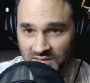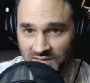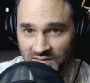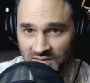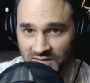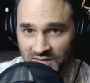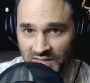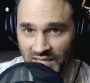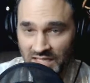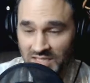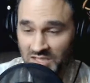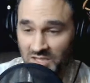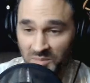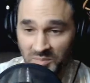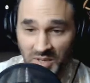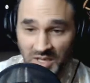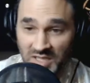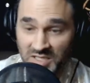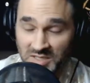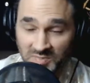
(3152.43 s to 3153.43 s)
the
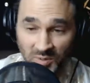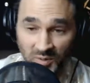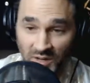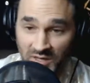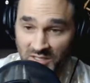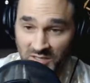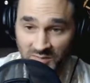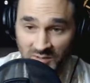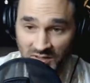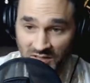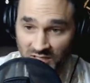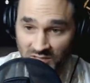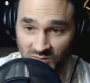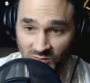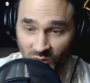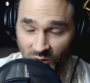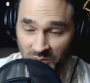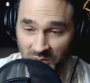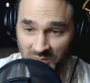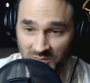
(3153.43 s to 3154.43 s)
biggest point about this
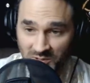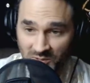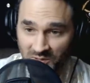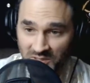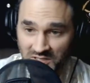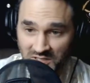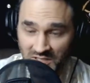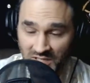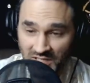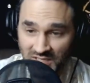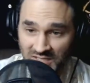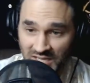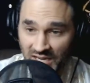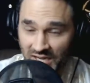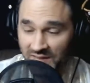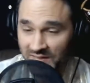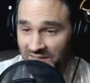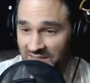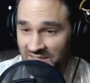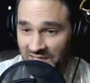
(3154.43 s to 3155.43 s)
warm up to risk thing. Take
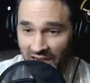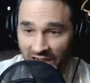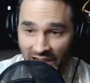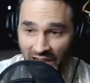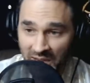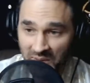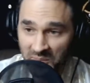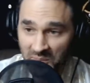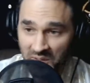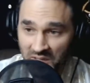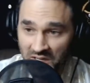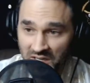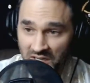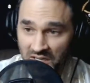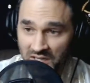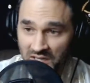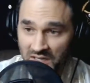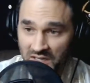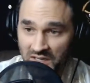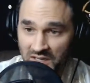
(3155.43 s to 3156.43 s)
the time,
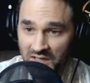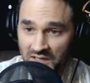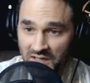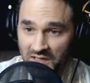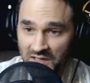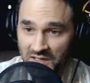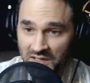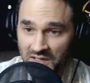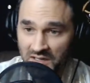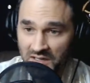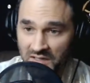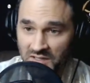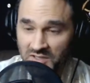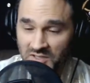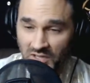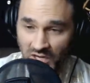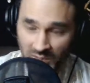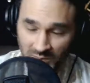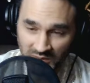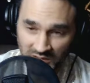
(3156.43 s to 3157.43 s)

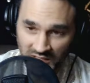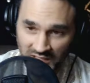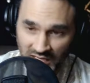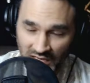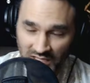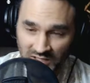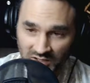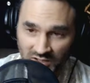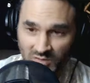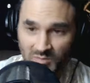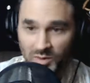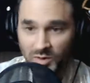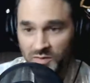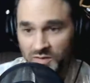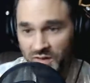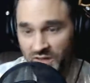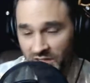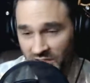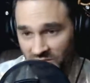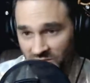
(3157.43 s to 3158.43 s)
start with the technical, move to
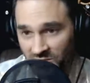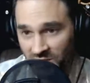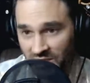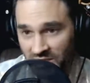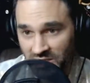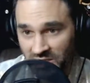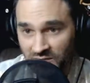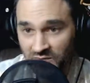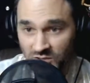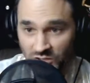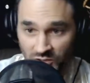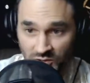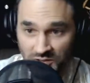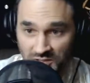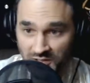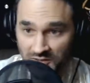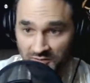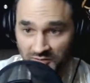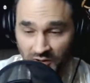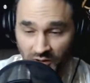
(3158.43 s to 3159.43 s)
the expressive, choose
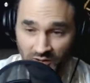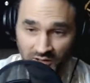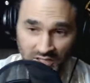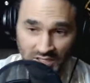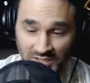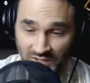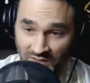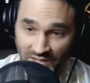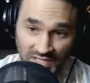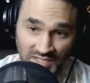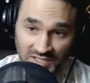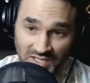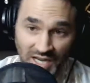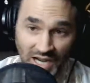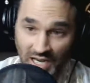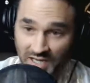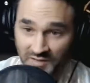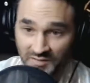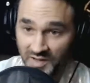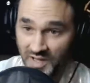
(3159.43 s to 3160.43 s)
your focus. That's
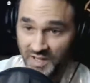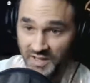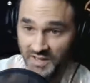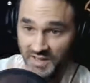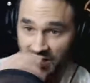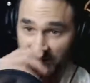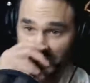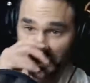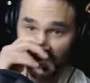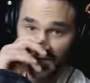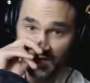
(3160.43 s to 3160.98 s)
kind of it. That's it.